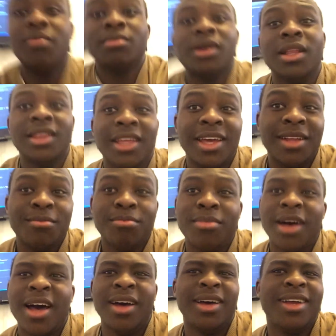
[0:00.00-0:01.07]
but then
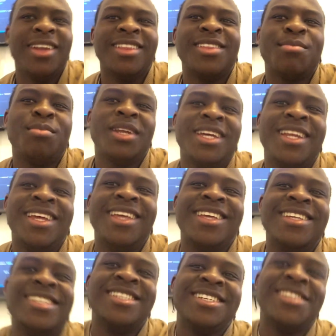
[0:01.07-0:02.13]
I heard it's pretty
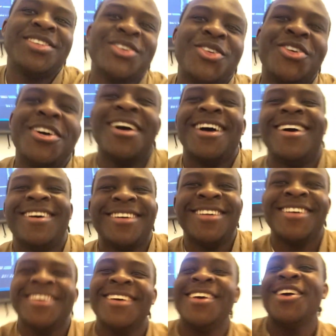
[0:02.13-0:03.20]
easy, so
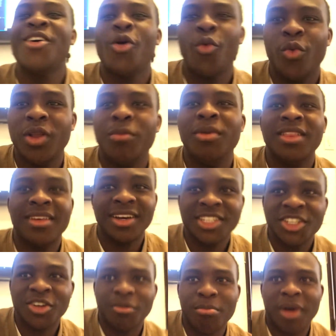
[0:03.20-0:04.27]
we'll be
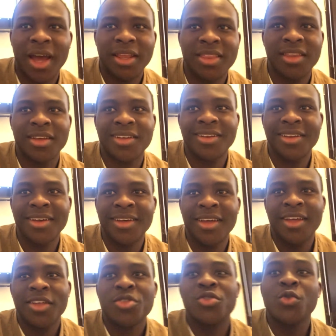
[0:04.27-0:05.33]
touching on Python
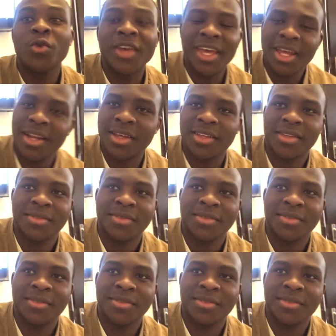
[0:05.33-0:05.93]
together.